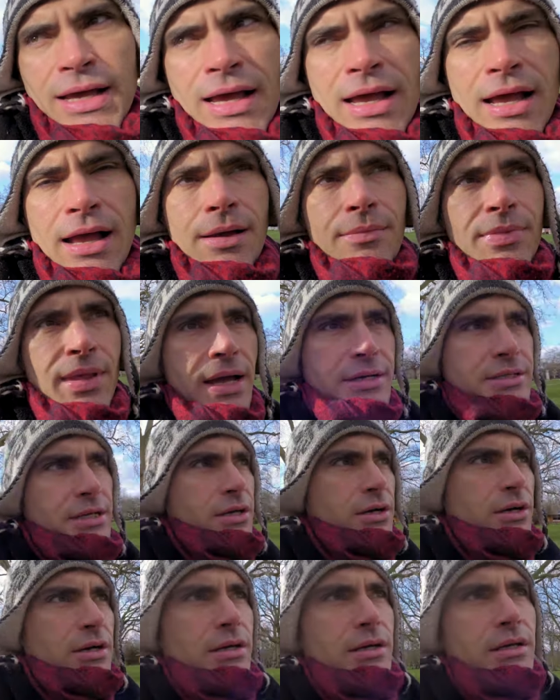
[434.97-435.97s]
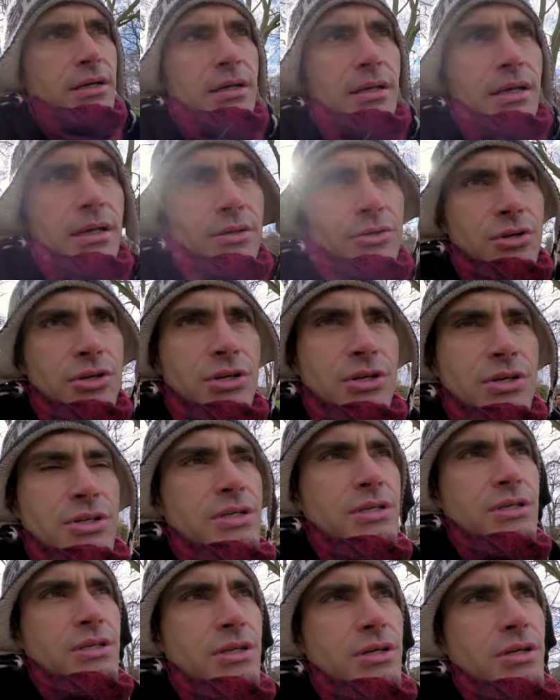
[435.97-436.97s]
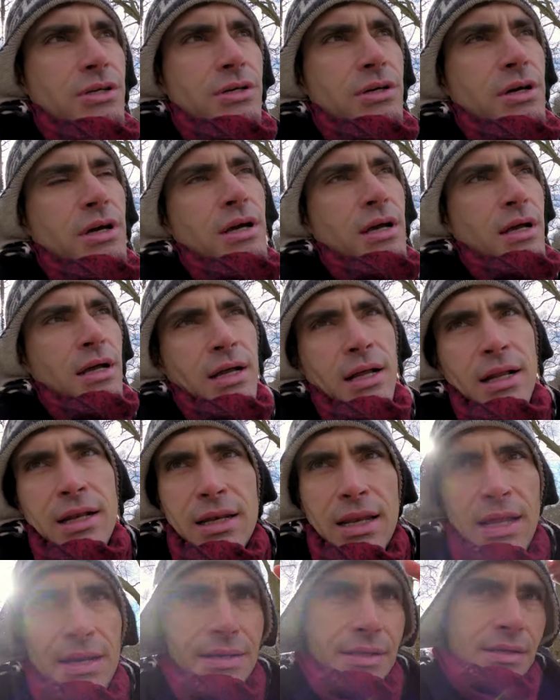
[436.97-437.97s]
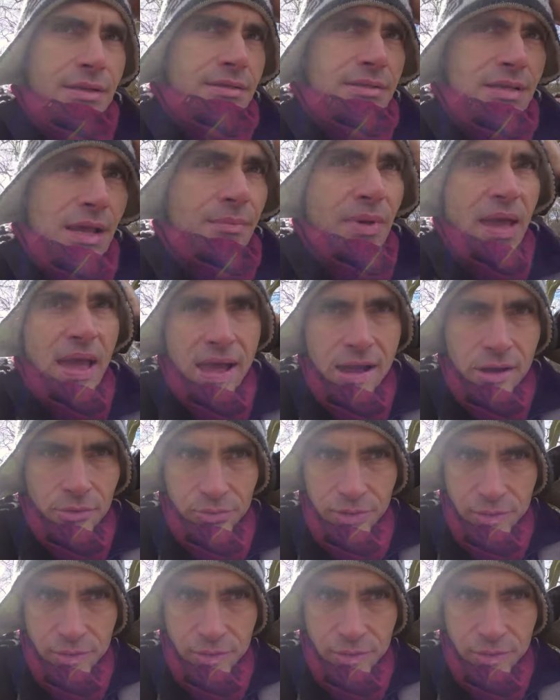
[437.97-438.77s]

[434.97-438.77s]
Um, they actually got introduced to London somehow.